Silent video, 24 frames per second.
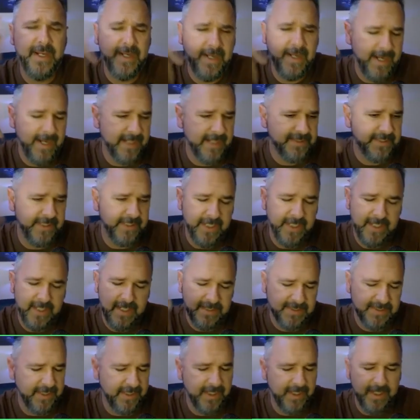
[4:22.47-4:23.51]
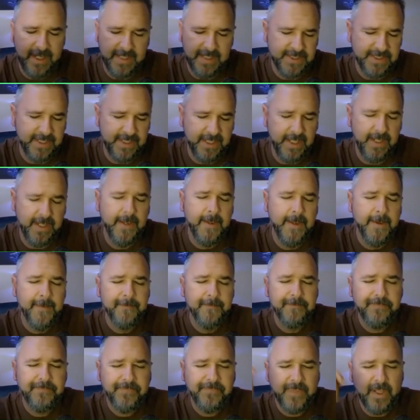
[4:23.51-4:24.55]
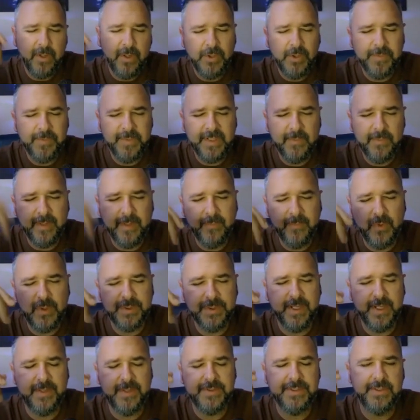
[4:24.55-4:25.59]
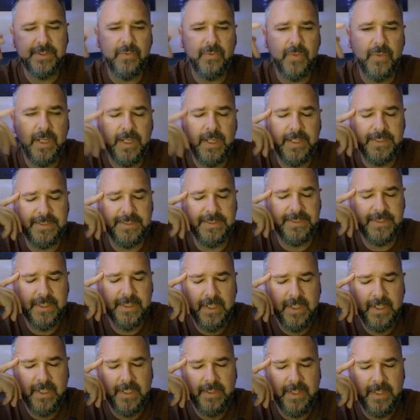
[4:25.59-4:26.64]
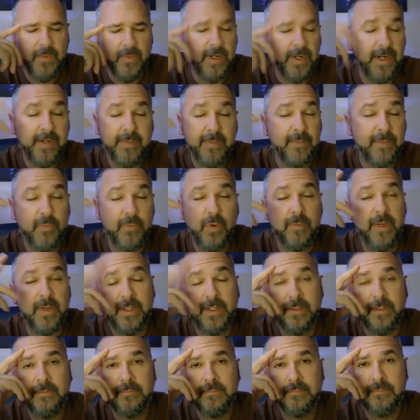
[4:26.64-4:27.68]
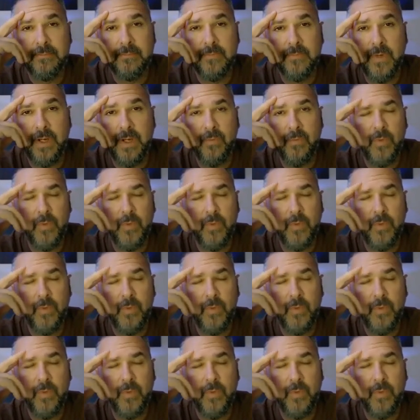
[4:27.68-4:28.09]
And I'd ask again. And ultimately what it boiled down to was they wanted to make more money, right?